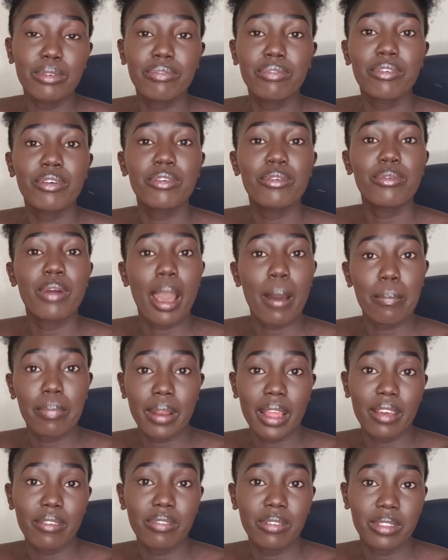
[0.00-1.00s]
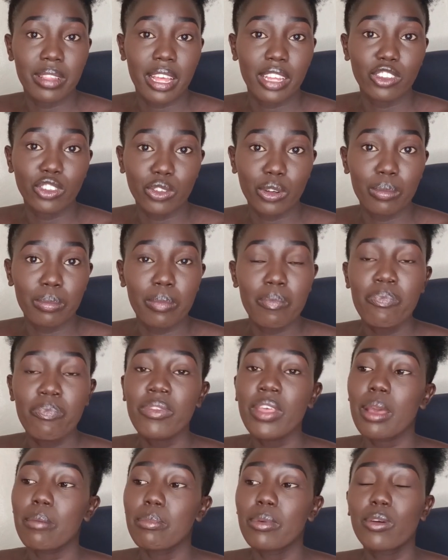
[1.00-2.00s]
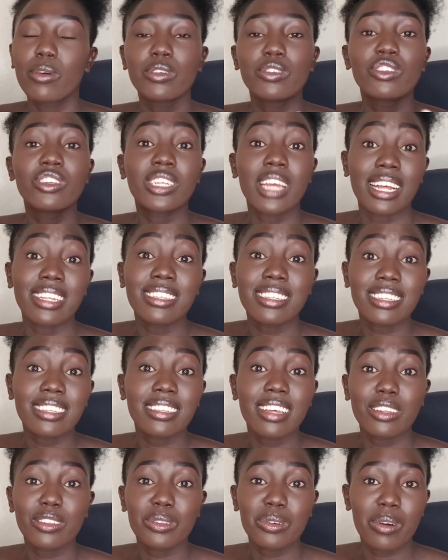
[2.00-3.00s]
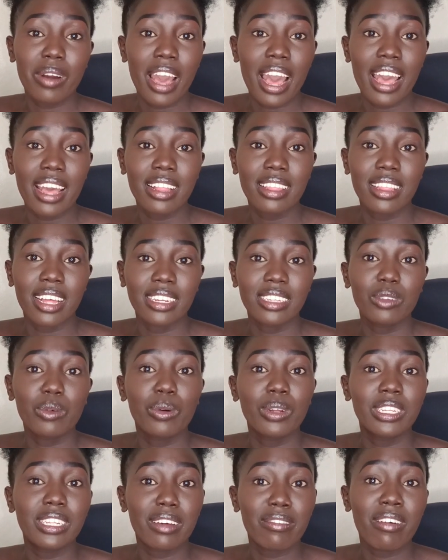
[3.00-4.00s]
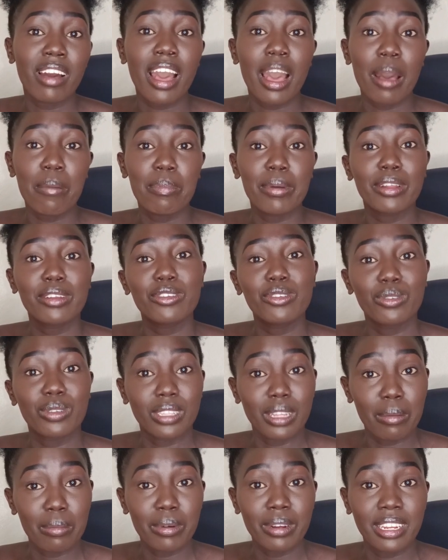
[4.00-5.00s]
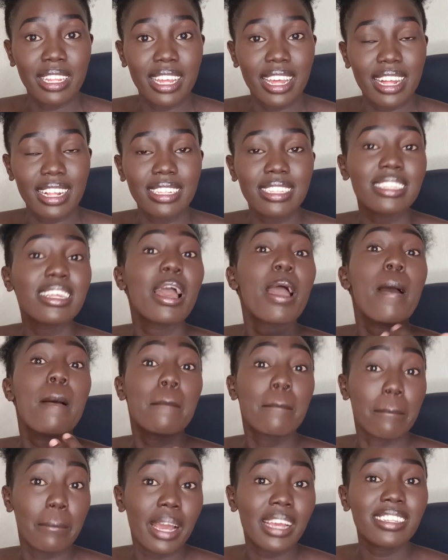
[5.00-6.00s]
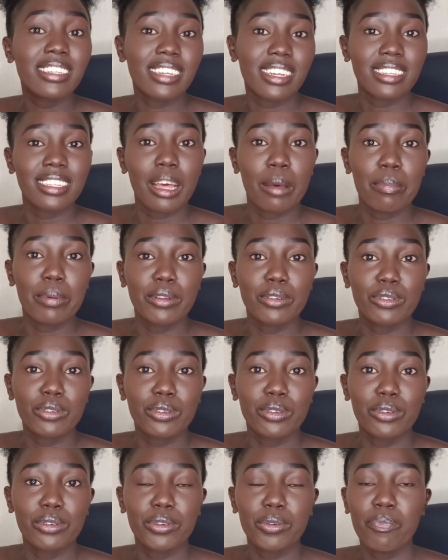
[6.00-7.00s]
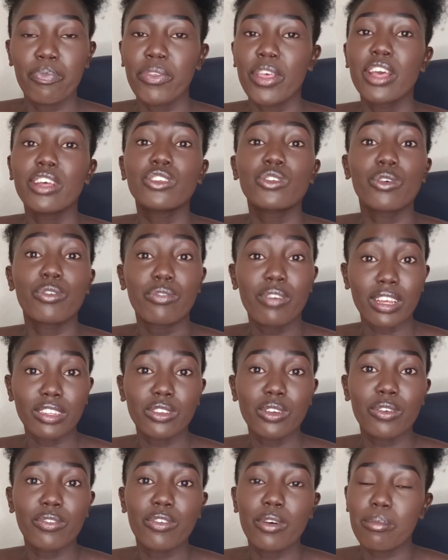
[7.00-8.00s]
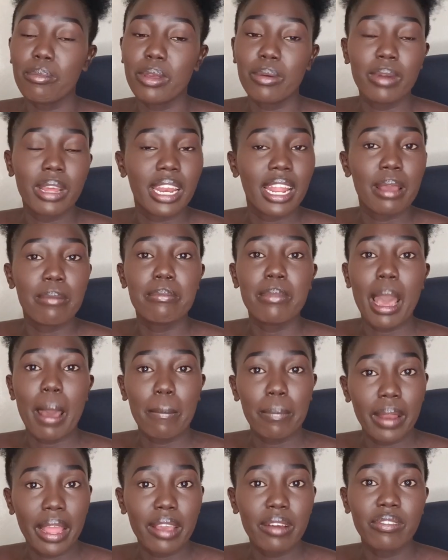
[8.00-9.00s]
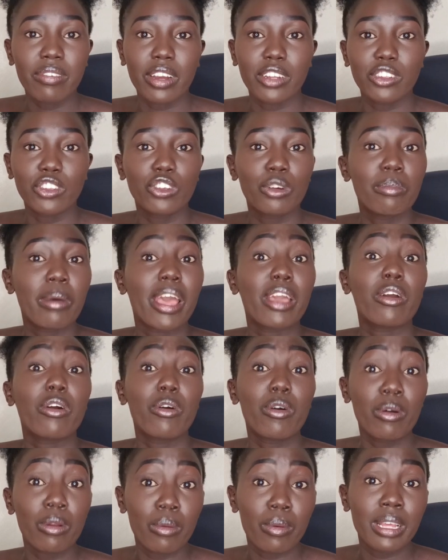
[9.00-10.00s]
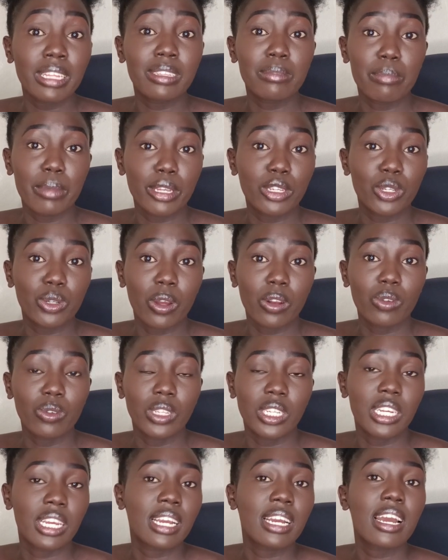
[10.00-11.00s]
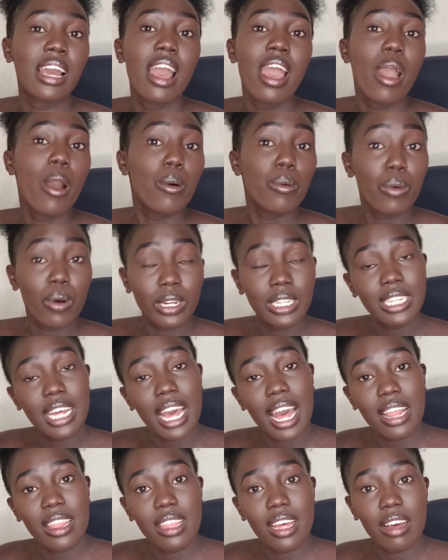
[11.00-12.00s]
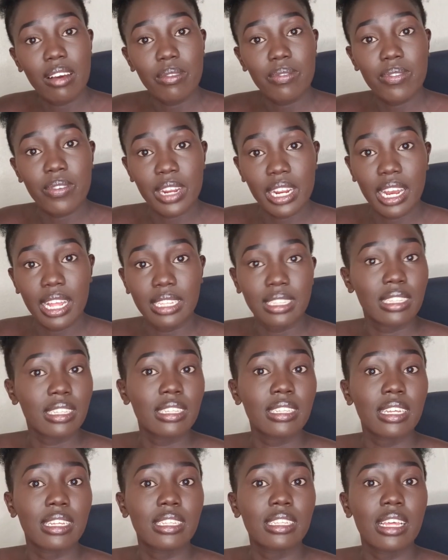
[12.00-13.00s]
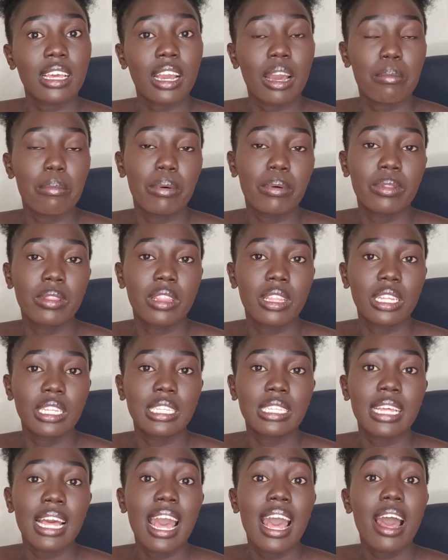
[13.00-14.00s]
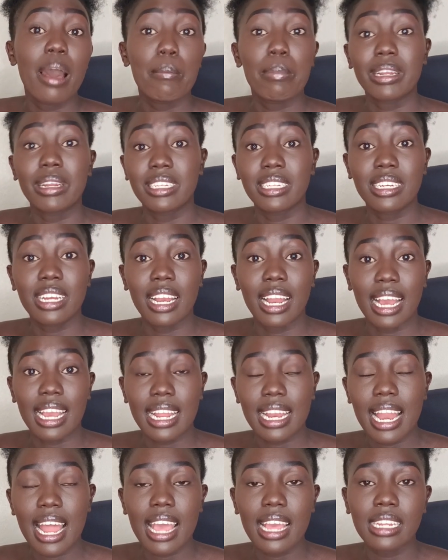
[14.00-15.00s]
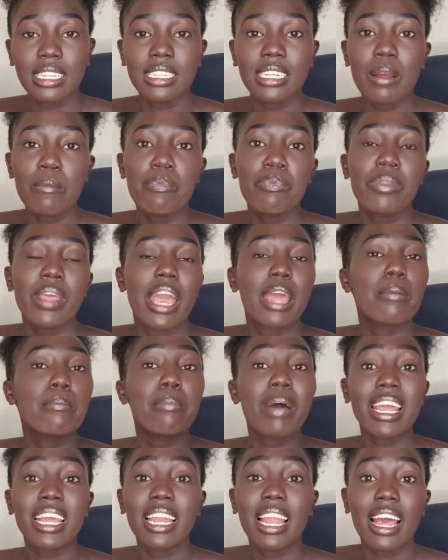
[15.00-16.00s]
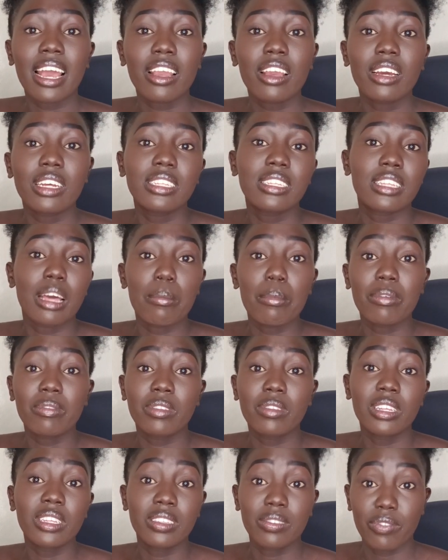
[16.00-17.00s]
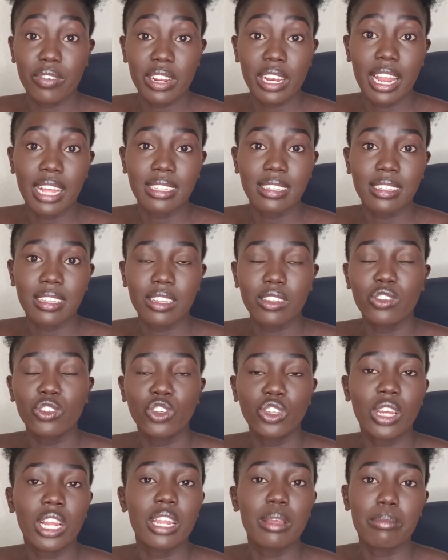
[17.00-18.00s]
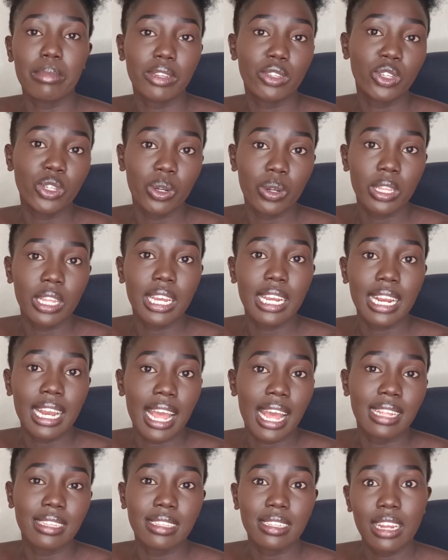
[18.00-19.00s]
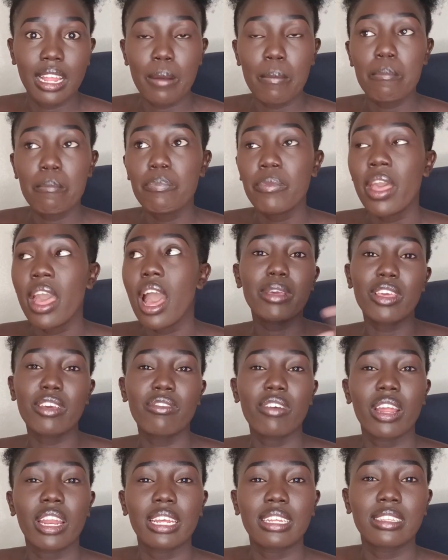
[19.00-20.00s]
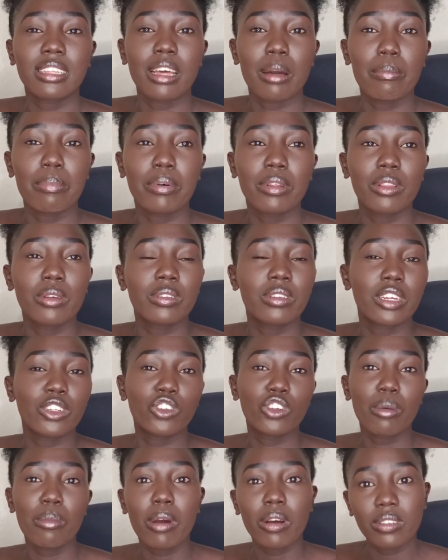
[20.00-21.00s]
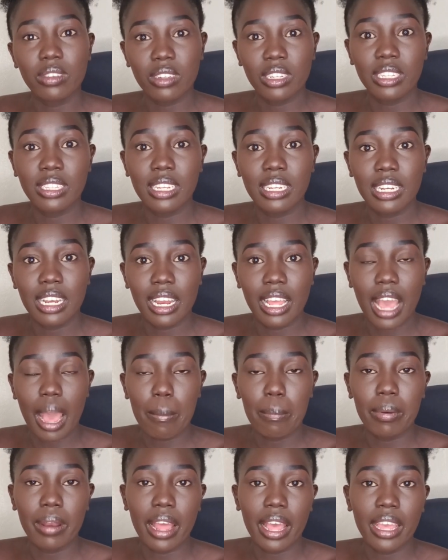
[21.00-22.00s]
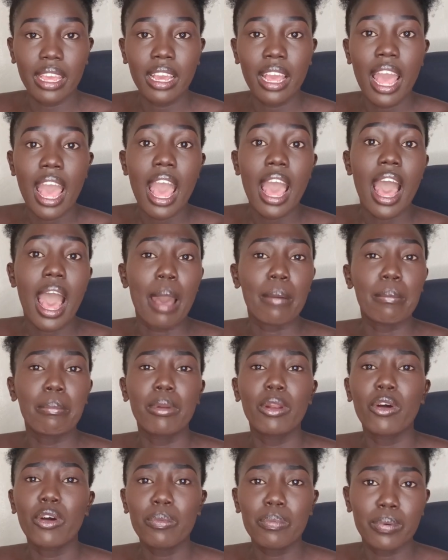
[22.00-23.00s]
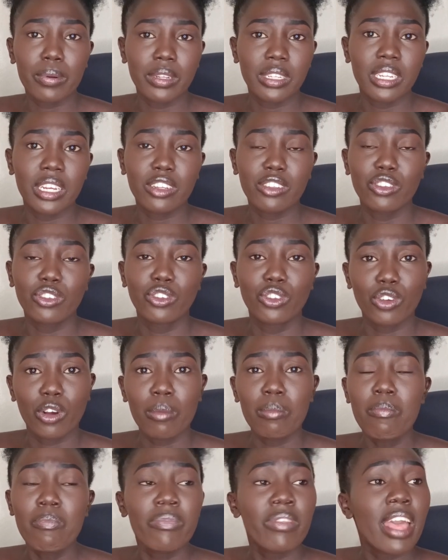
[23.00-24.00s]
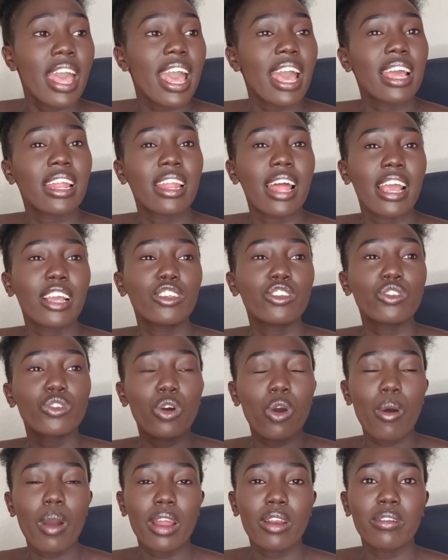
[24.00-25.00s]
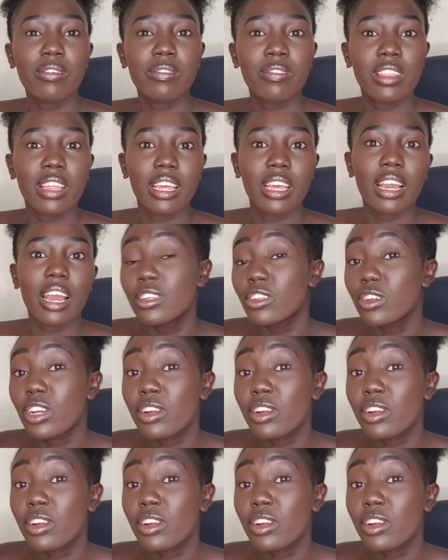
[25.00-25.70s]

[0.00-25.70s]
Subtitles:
before you apply for their job, because chances are so high that whatever happened to somebody else might just happen to you. So first off, for me, when I'm applying for a job, I always make sure to check what other freelancers are saying about this particular client. And by luck, some of these freelancers usually mention the client's name. Let me give you an example. There was a job I was recently applying, a blog project job, and I saw one of the